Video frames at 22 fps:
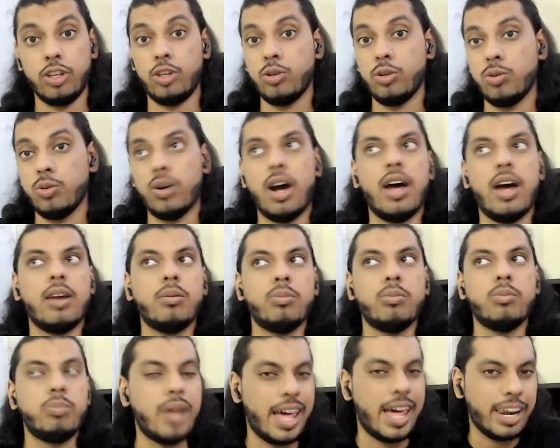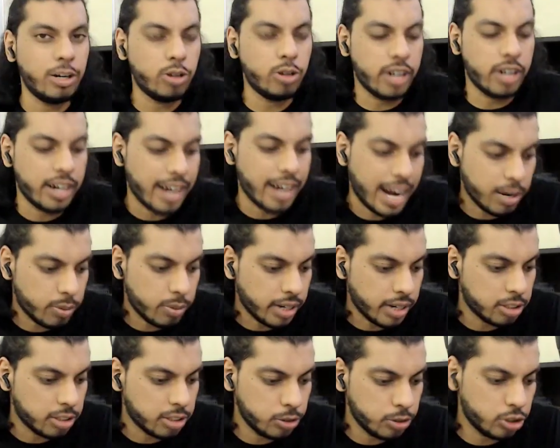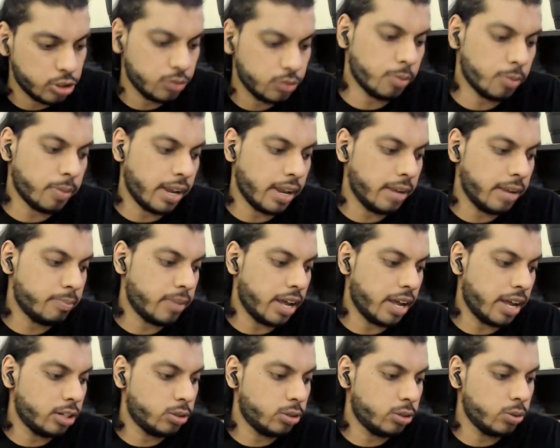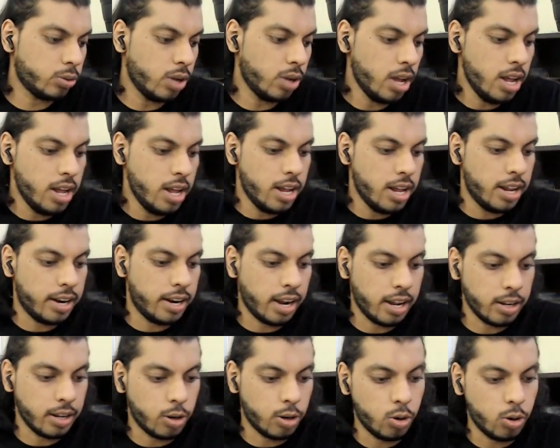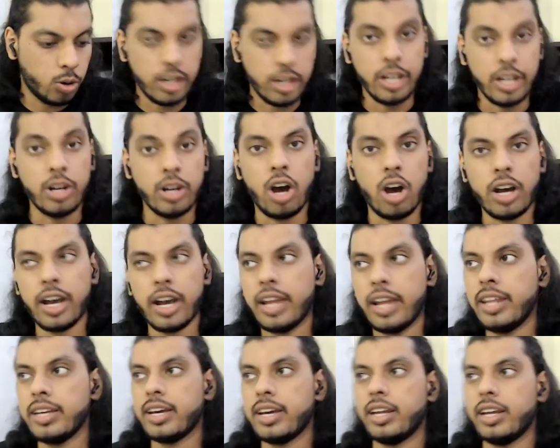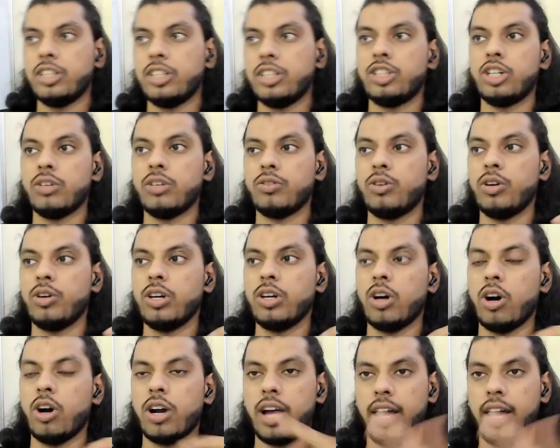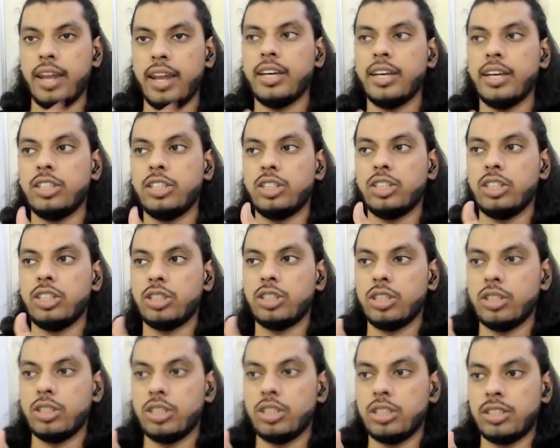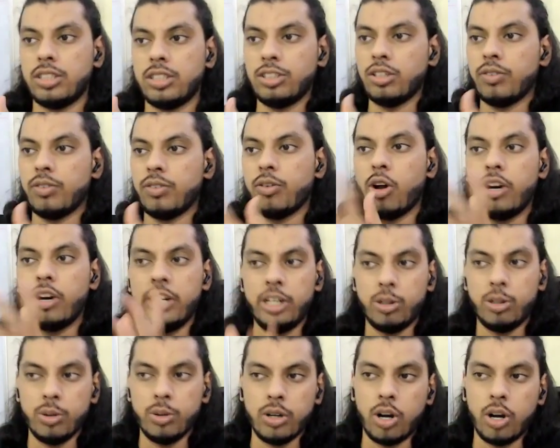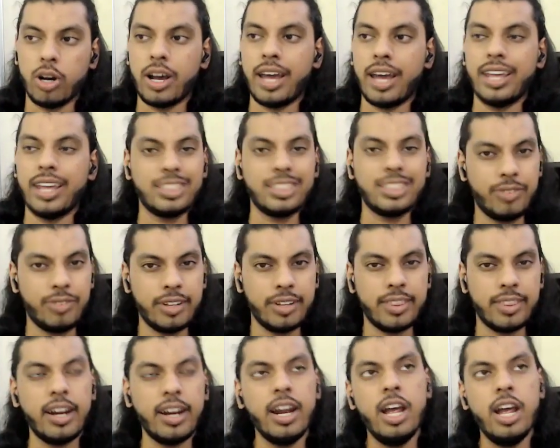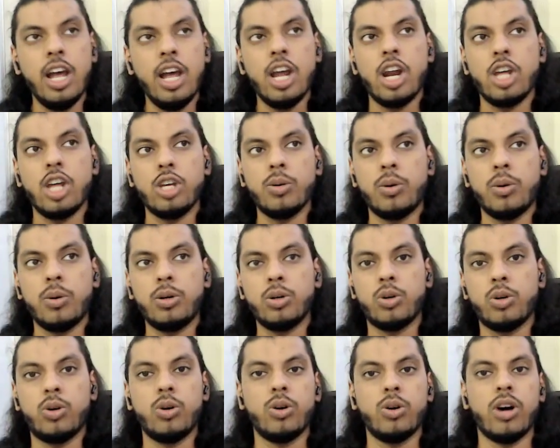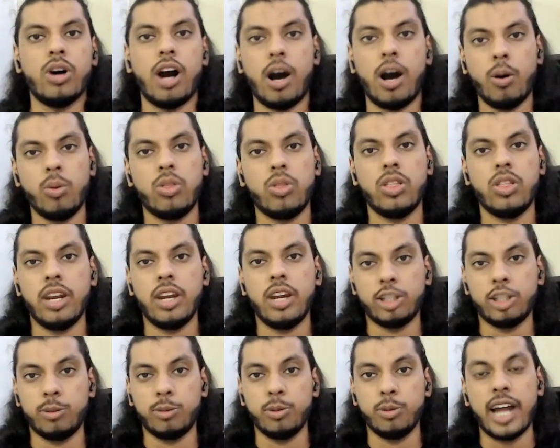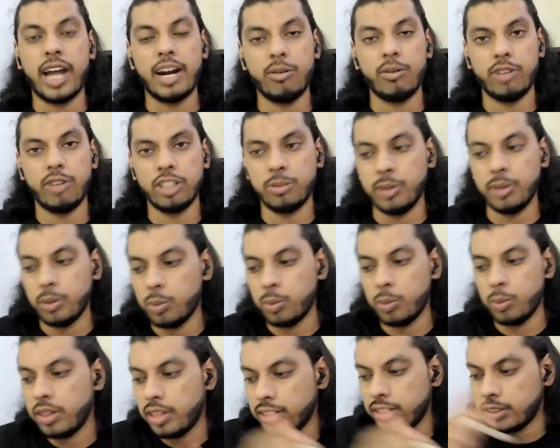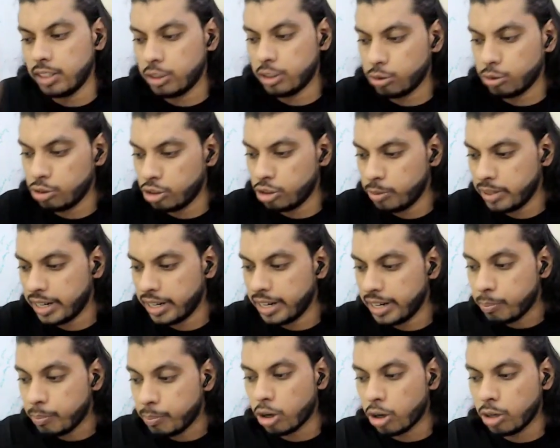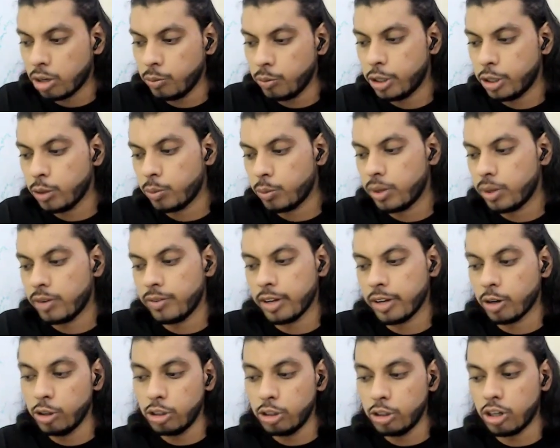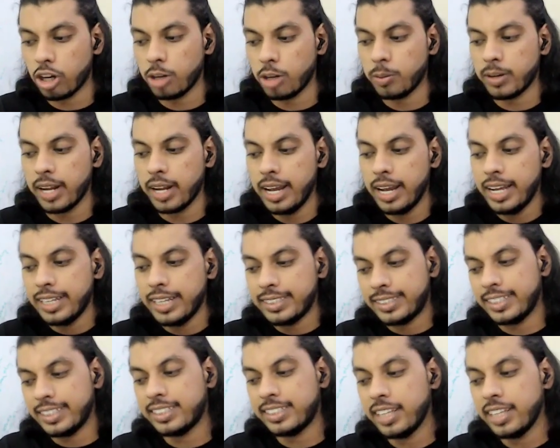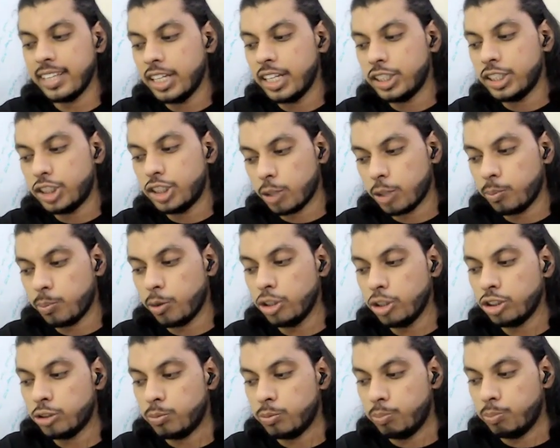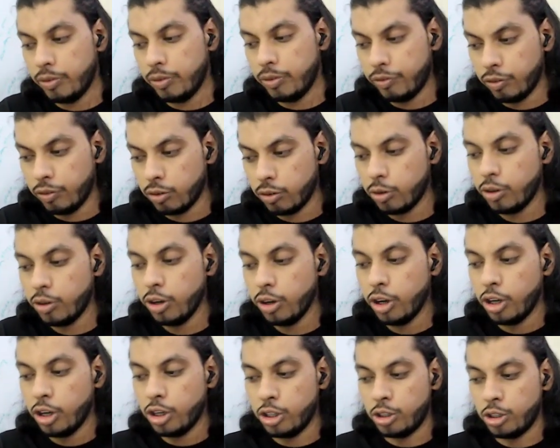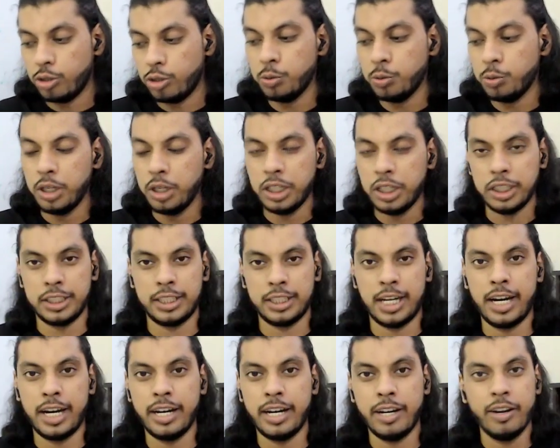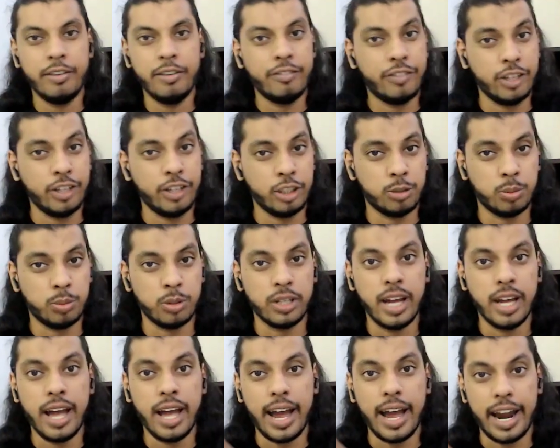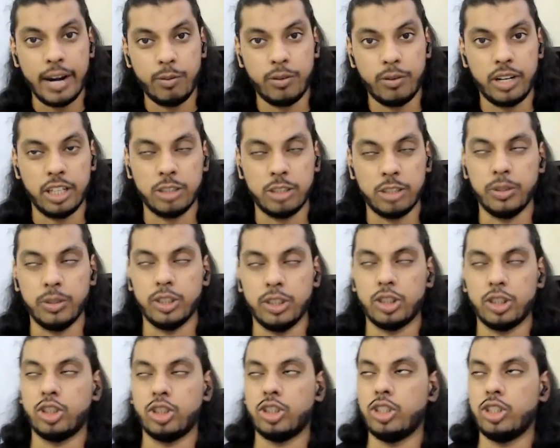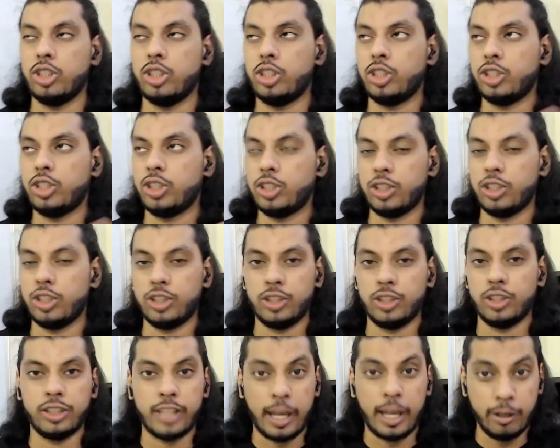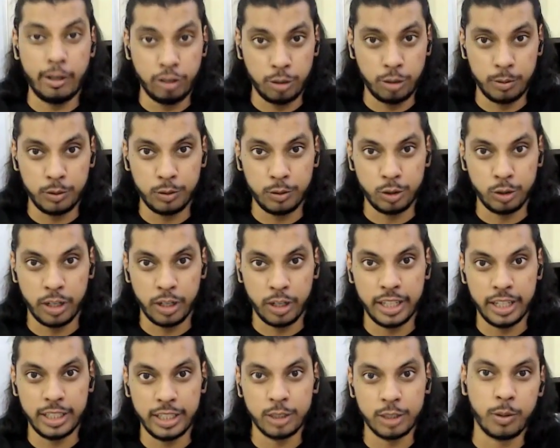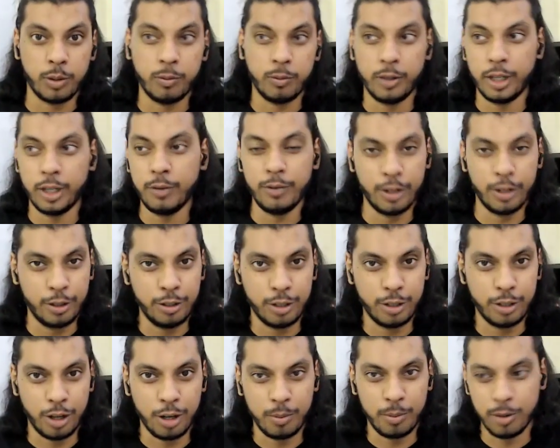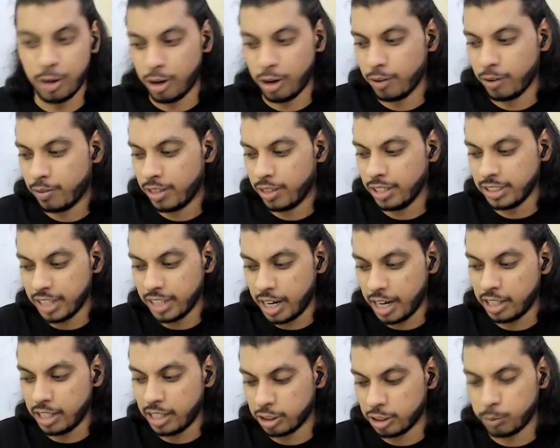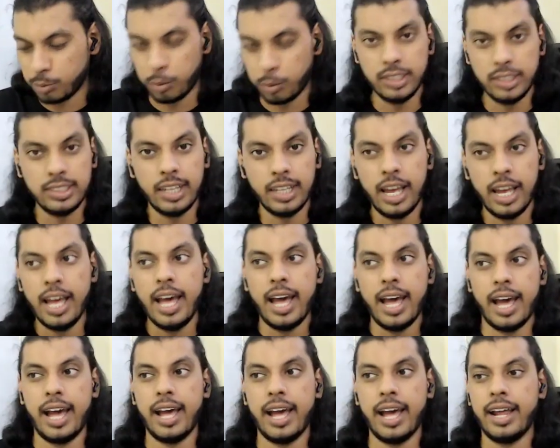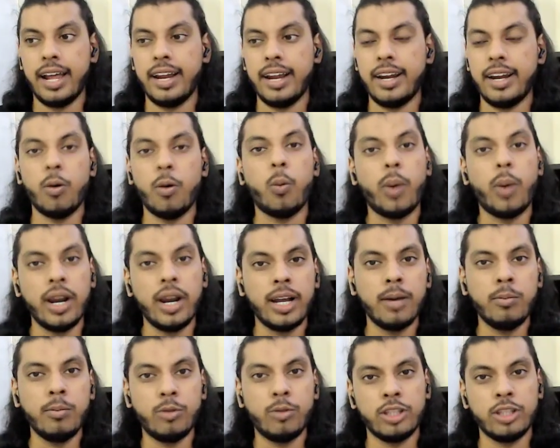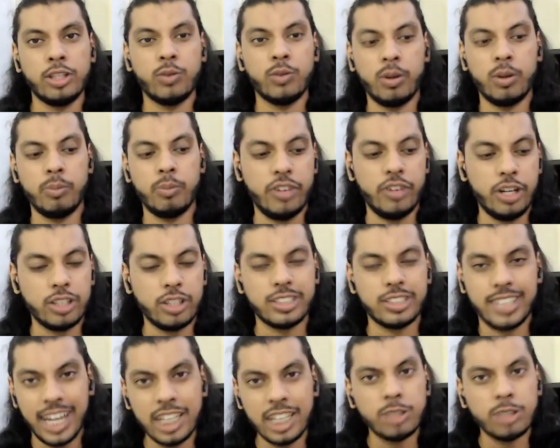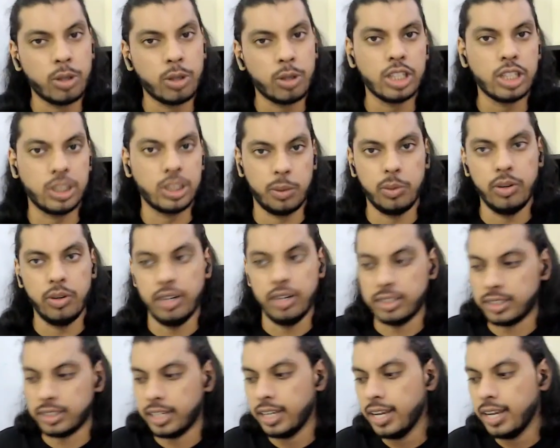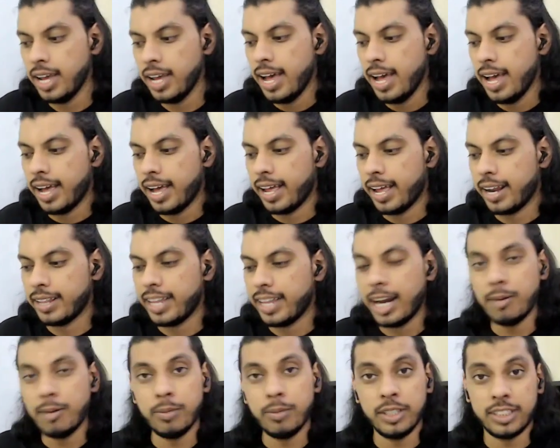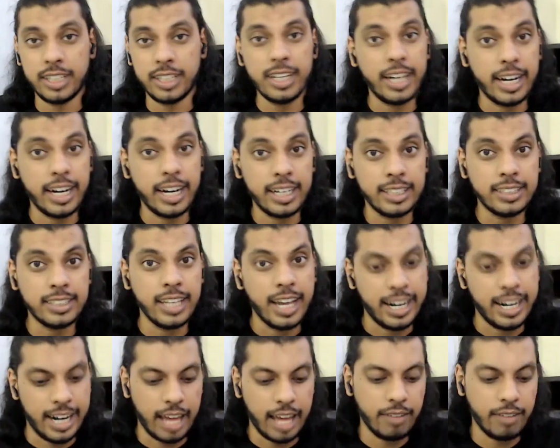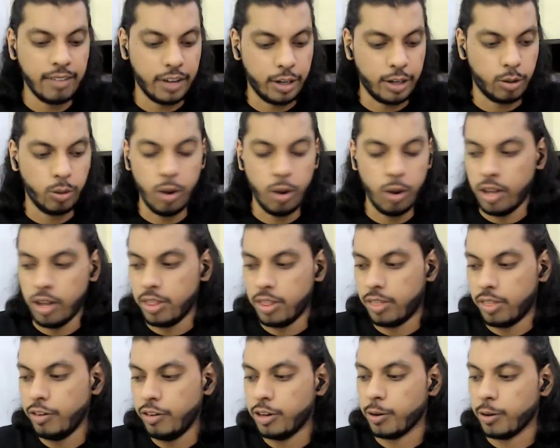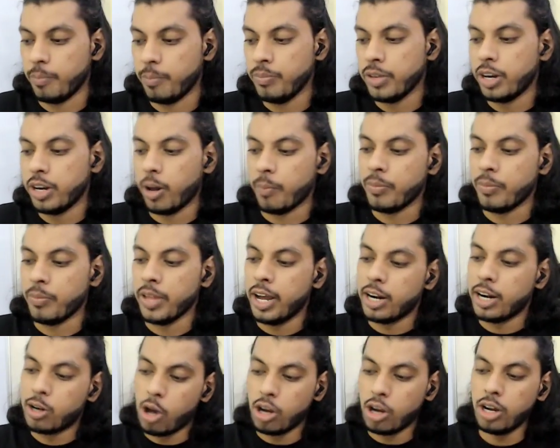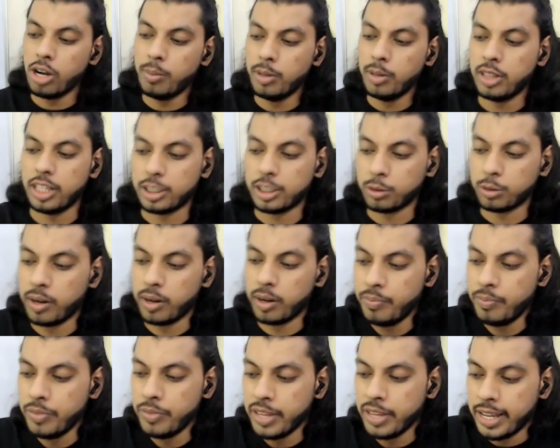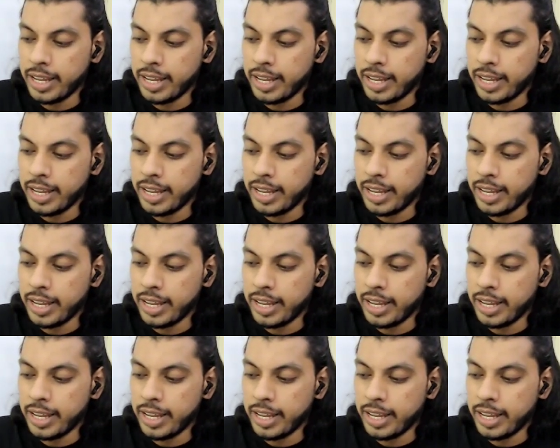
you are planning to run advertisements, if you're planning to go inorganic, and instead of going organic, and since you're already doing organic and stuff like that, now you want to go out there, explore the advertisement world. This is going to be an important video where we are going to talk about 6 checkpoints before you start Facebook advertisements. Thank you so much for joining in this one video. We are going to talk about a lot of things, 8 checkpoints, and welcome to this one video / podcast, how are you listening. And that being said, let us dive into the video. Now, talking about this one,